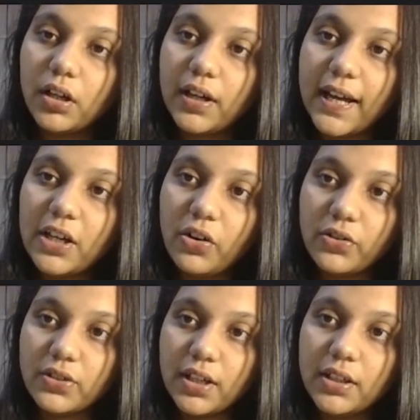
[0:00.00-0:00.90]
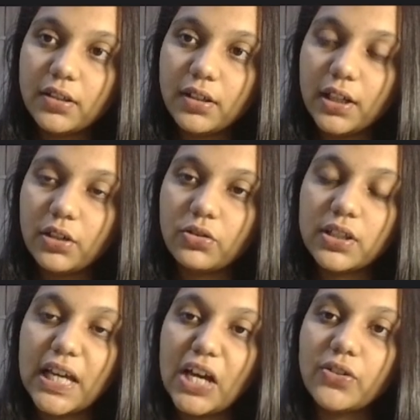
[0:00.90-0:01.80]
dioxide,
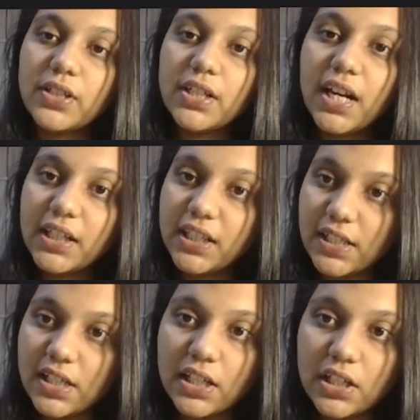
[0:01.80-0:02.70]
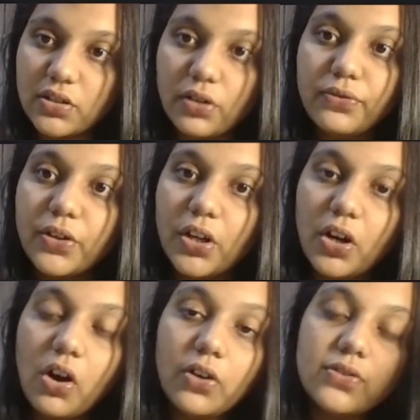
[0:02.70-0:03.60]
and there is a release of
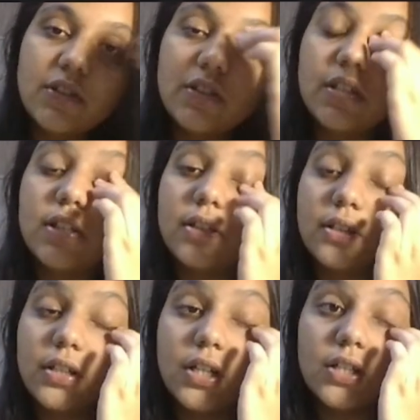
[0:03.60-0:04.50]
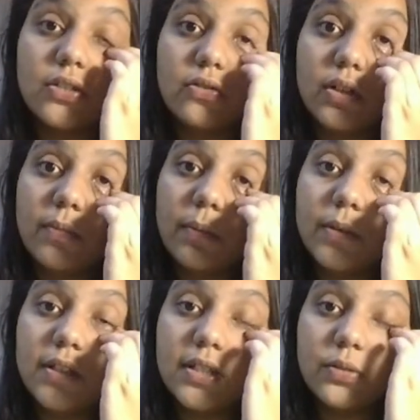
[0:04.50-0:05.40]
oxygen here. So you
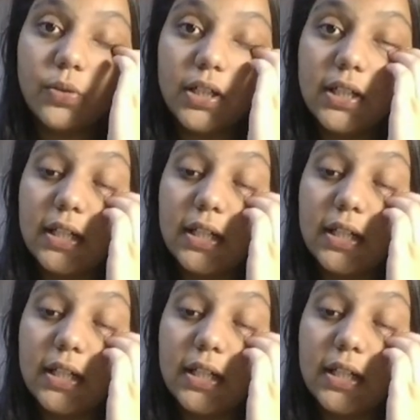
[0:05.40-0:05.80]
remember this word,